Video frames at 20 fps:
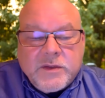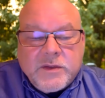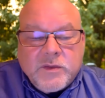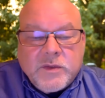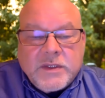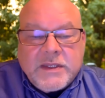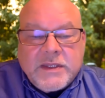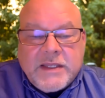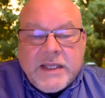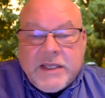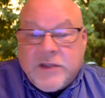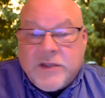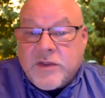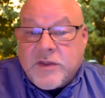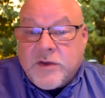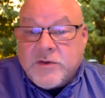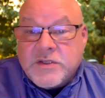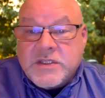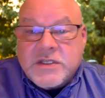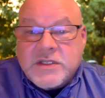with either
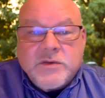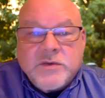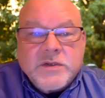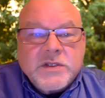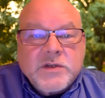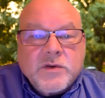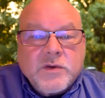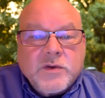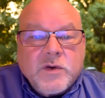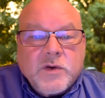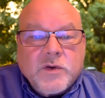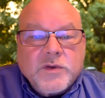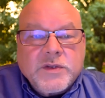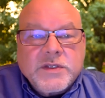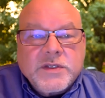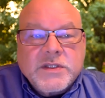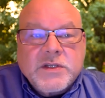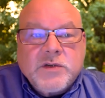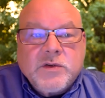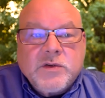those students or, or the
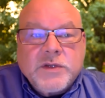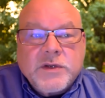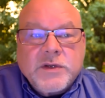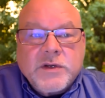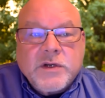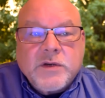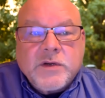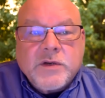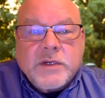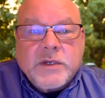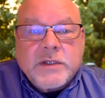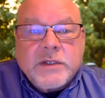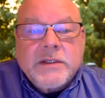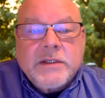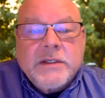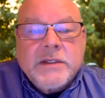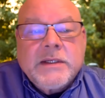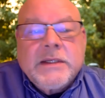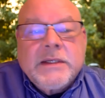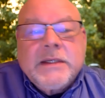school they're going
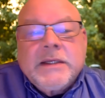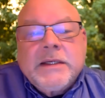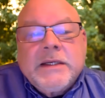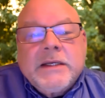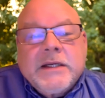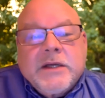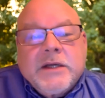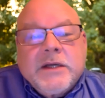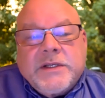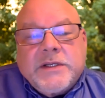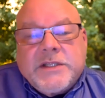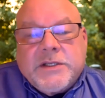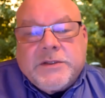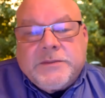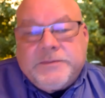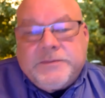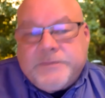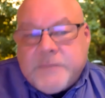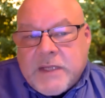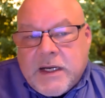going to.
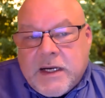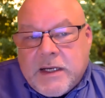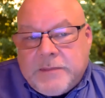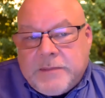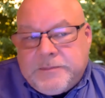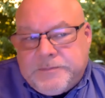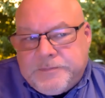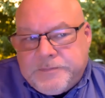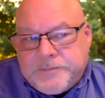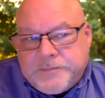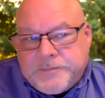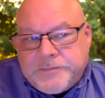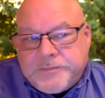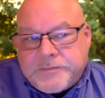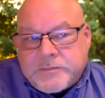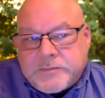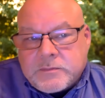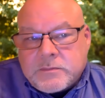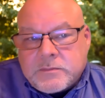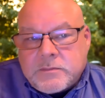Um,
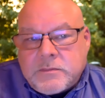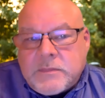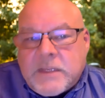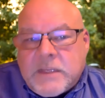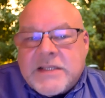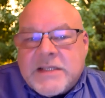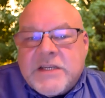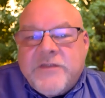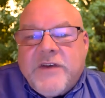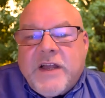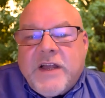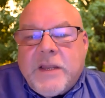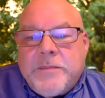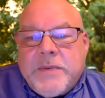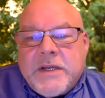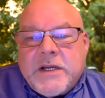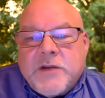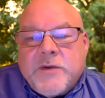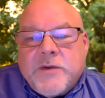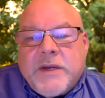
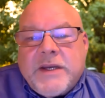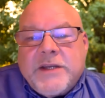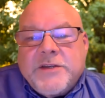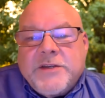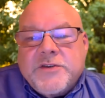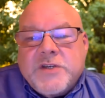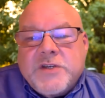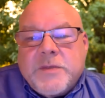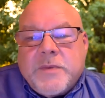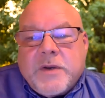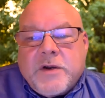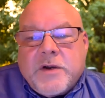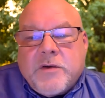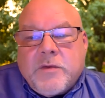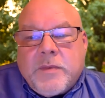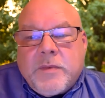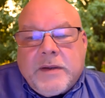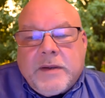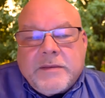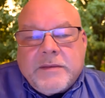developing a great internship or
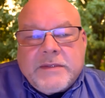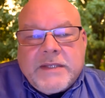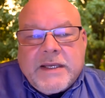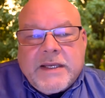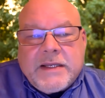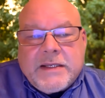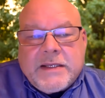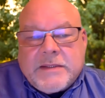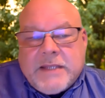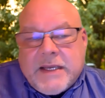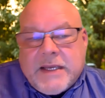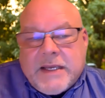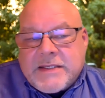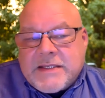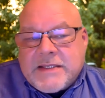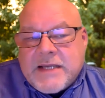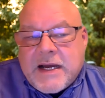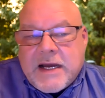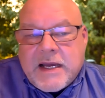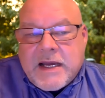career take, takes
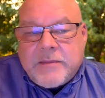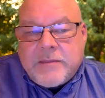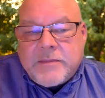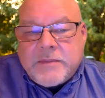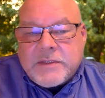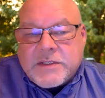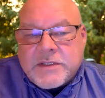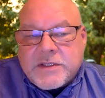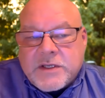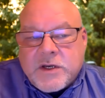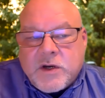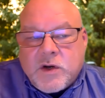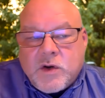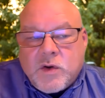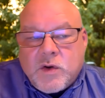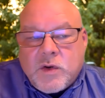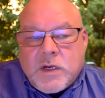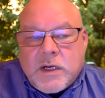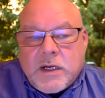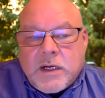time.
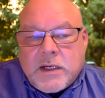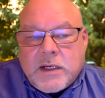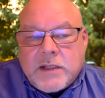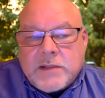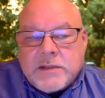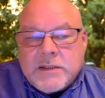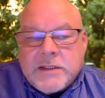So uh,